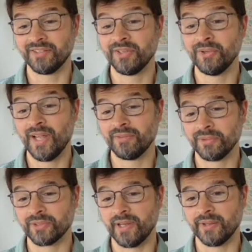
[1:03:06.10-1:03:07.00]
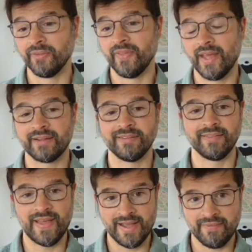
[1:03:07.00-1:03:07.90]
2 levels going on there
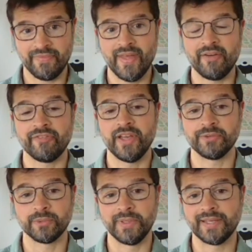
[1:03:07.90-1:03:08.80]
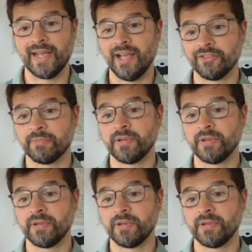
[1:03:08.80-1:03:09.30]
because that fetch will be cached,